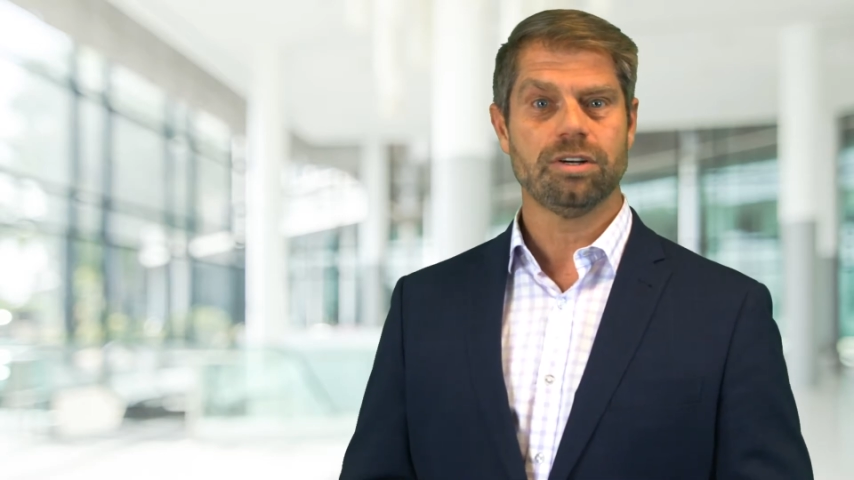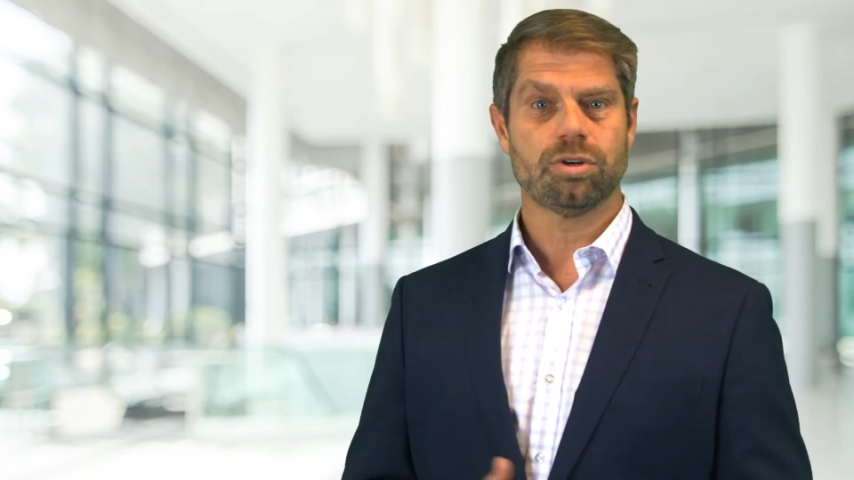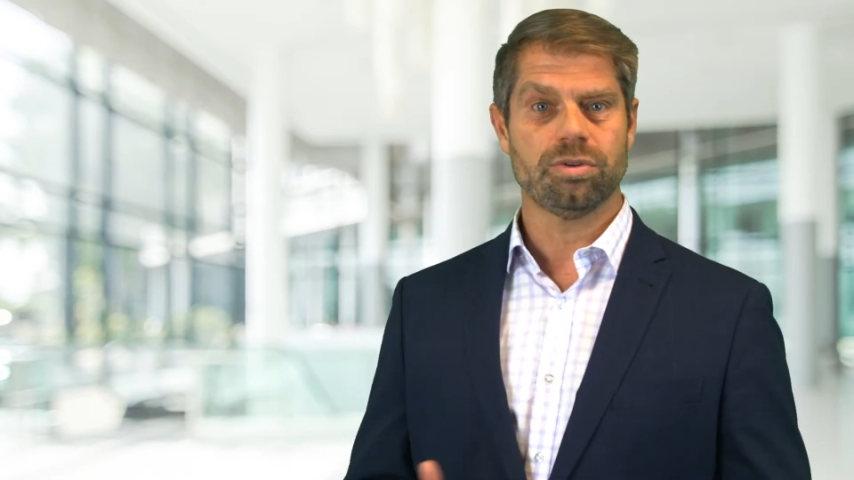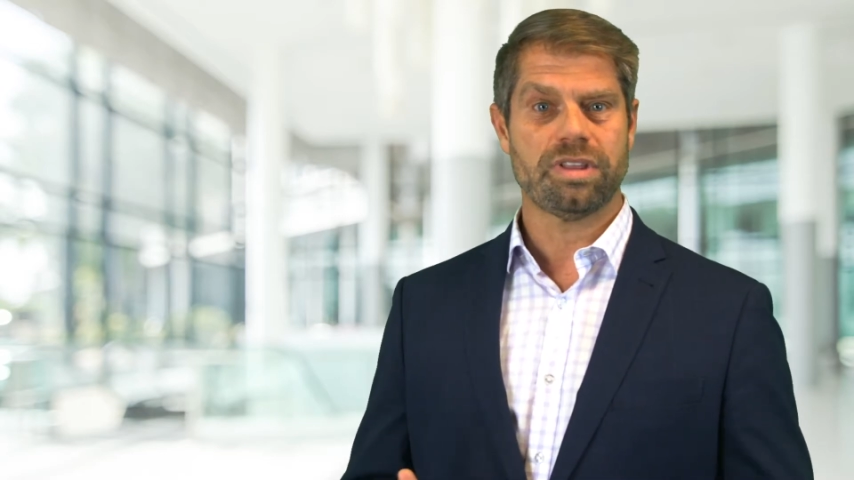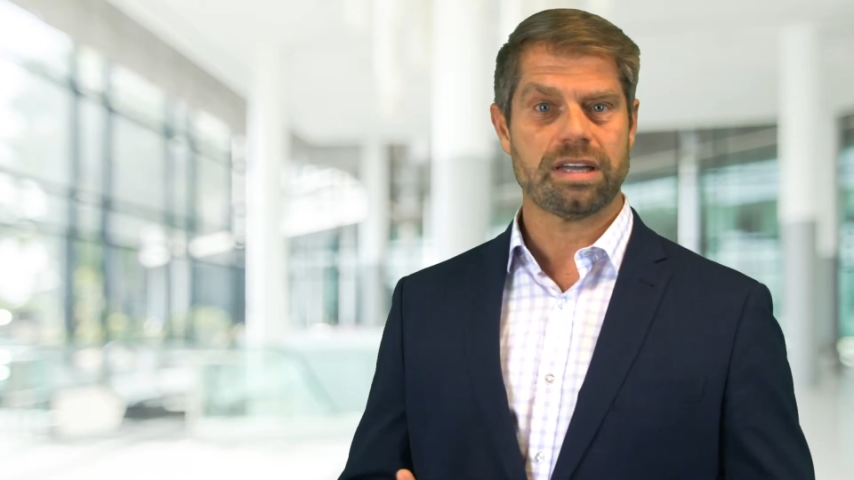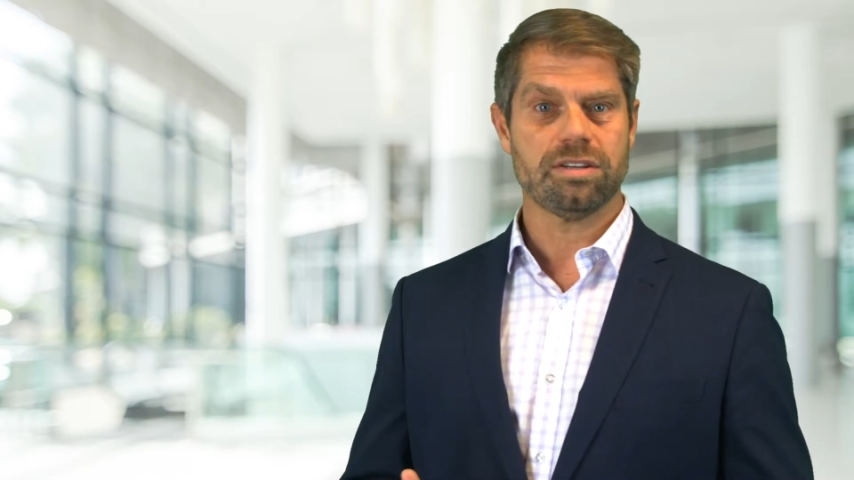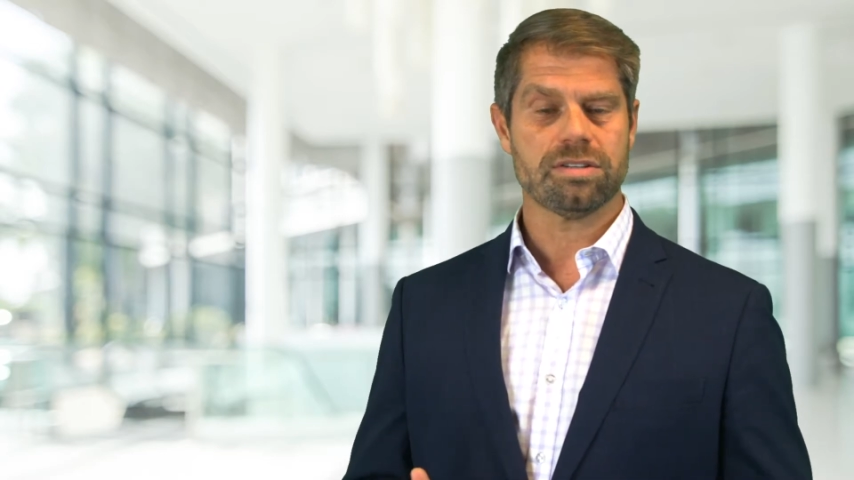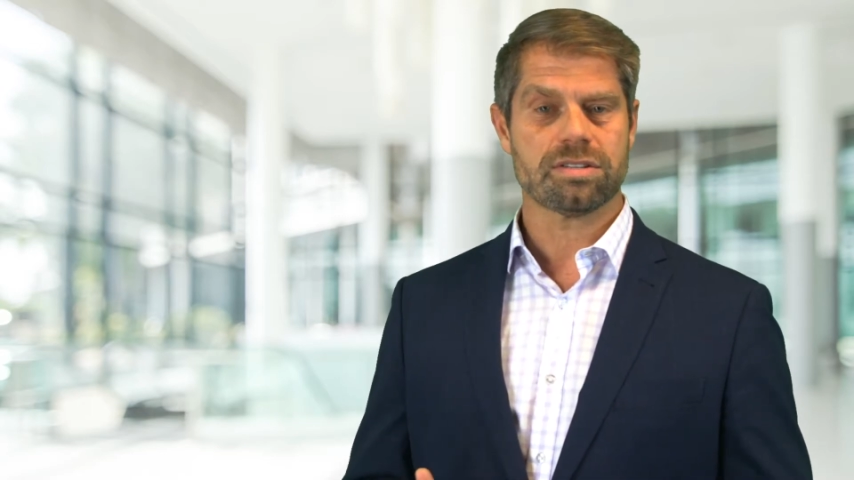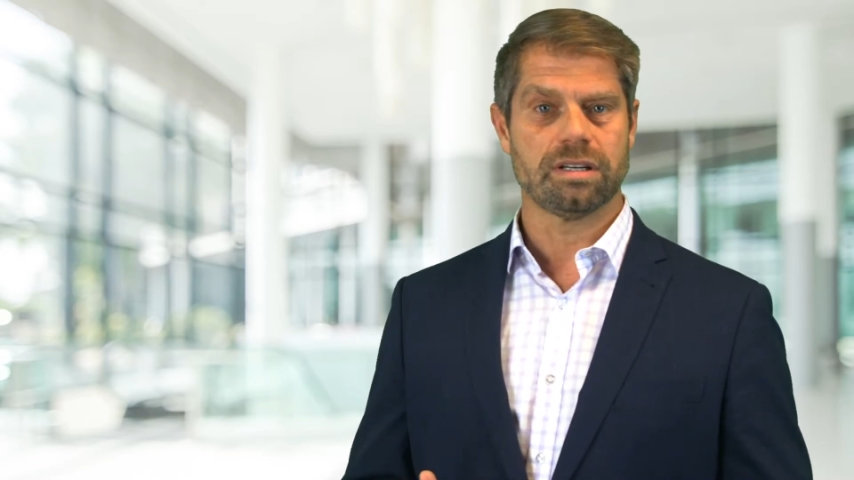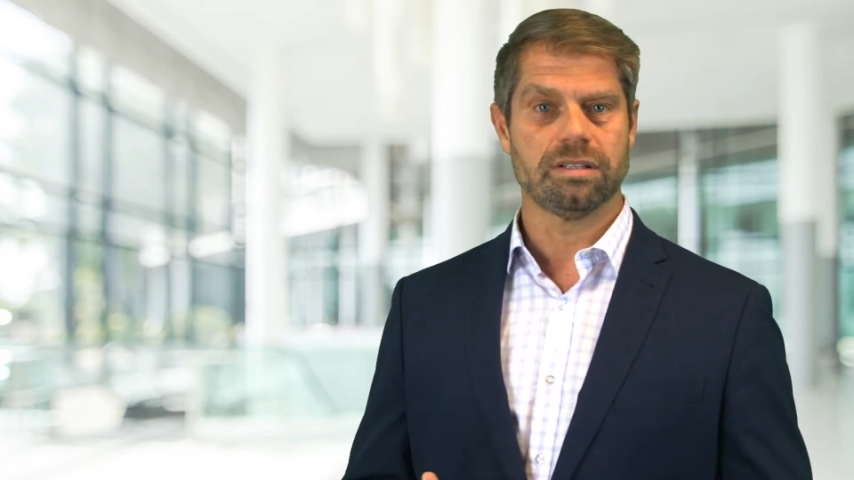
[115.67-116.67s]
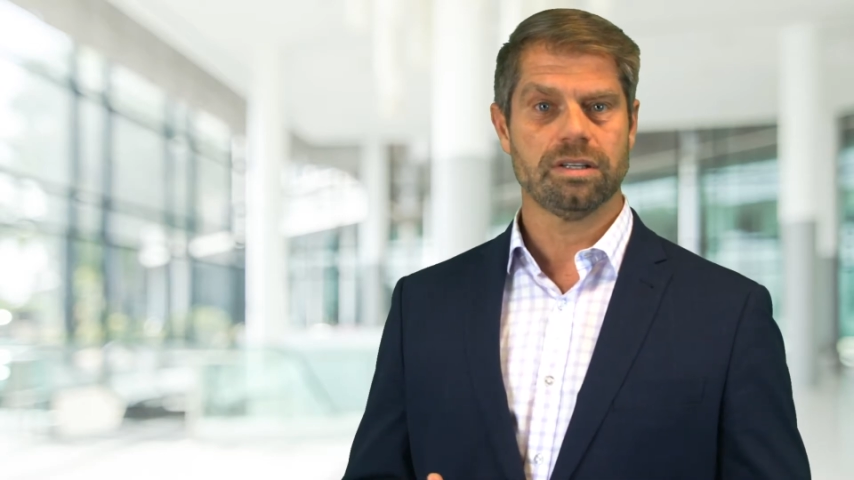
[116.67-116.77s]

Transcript: Could they use it?